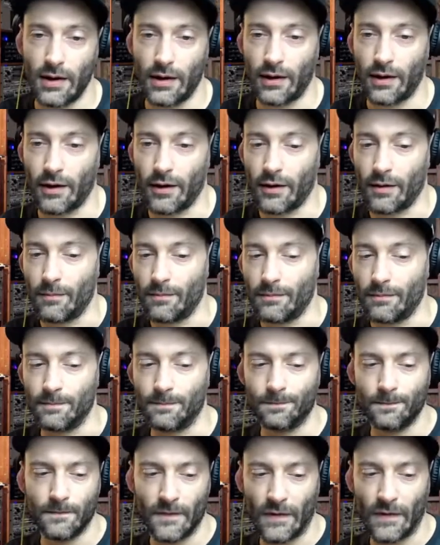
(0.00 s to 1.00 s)
Um,
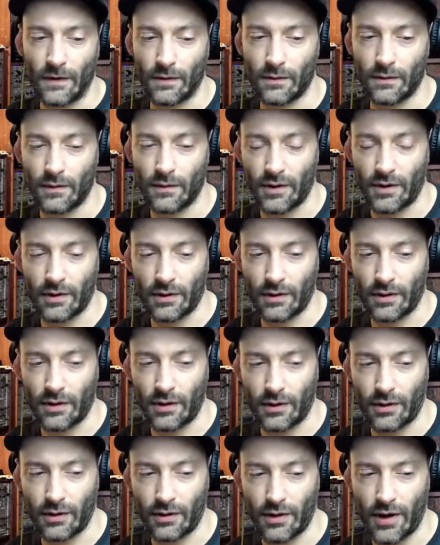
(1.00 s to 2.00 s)

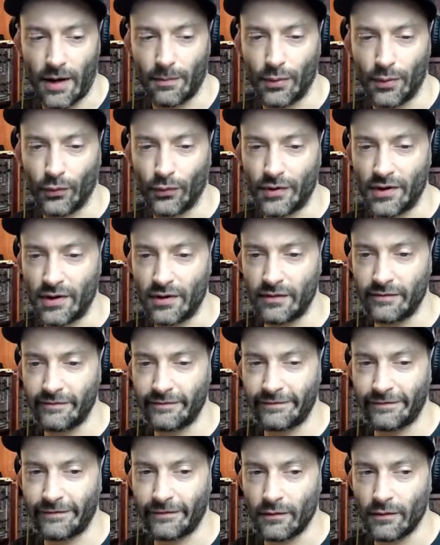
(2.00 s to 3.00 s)
Uh, I
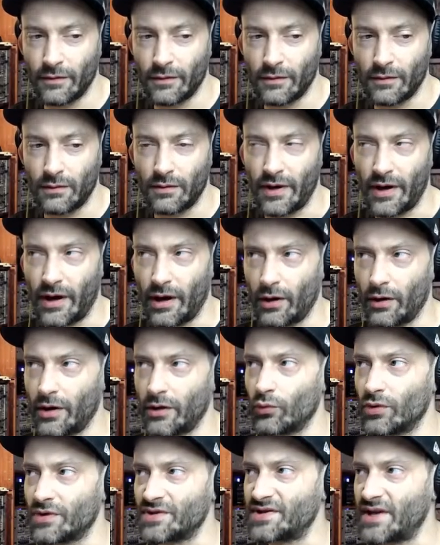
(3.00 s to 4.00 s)
believe
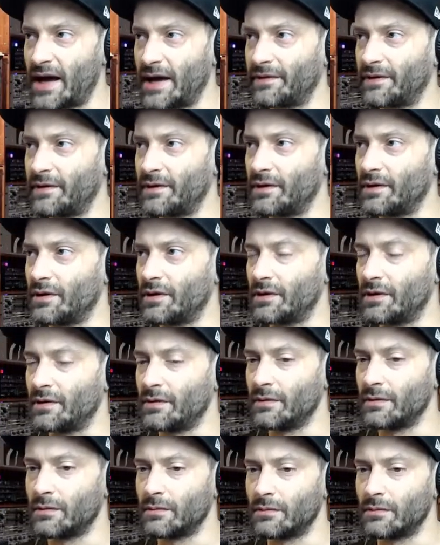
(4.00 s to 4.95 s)
Aaron was at the